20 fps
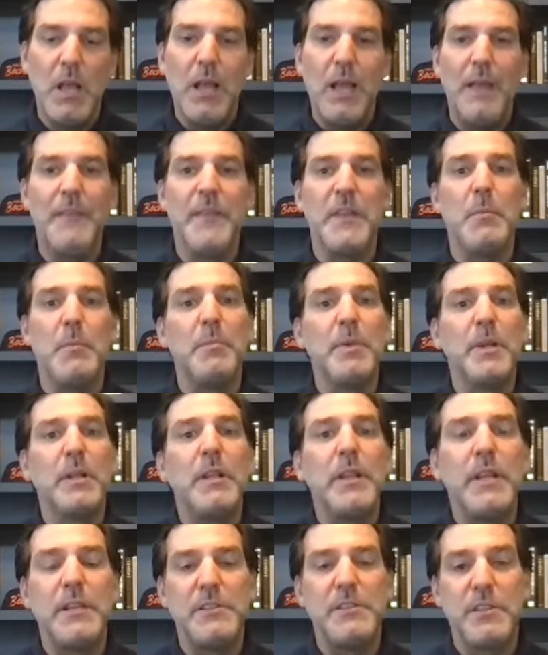and the
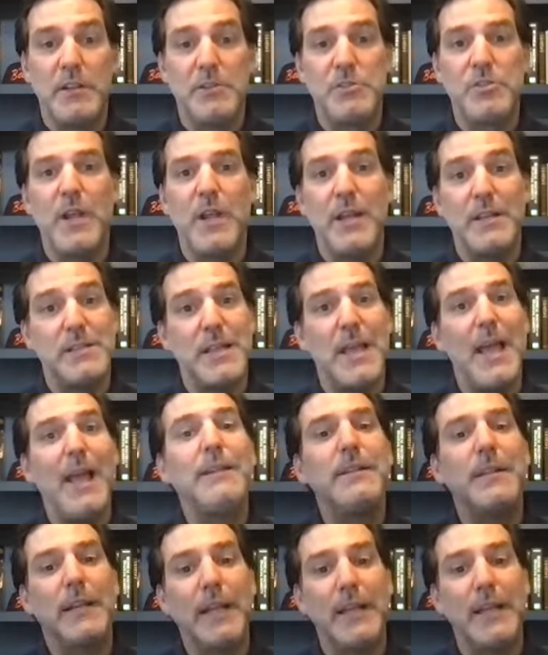ability to
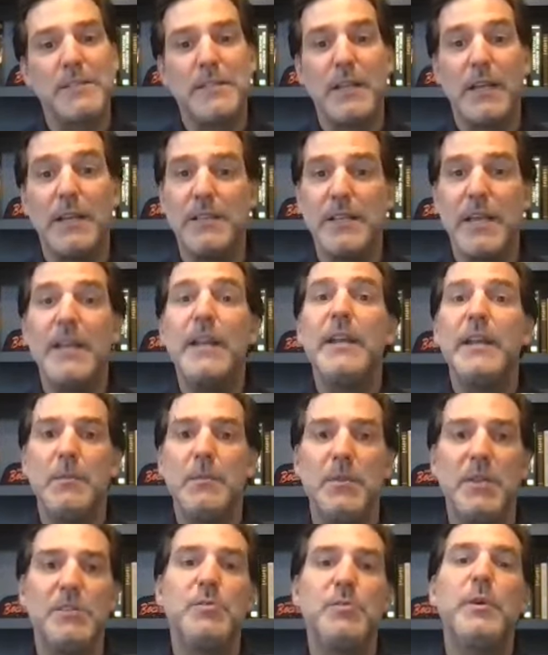transact against identity
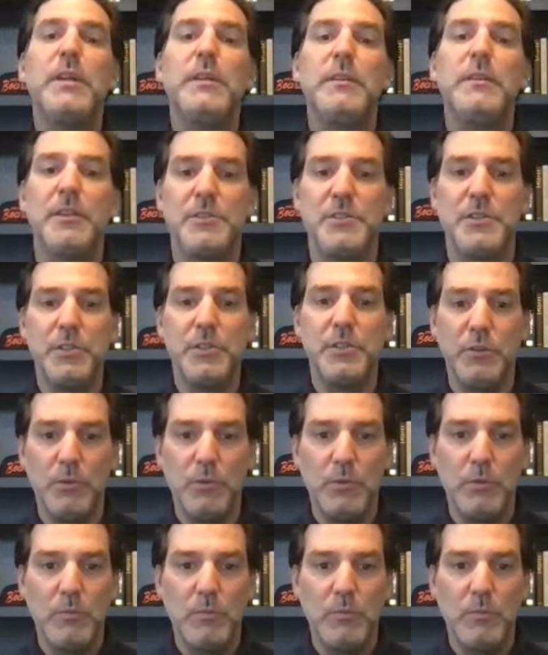between the two.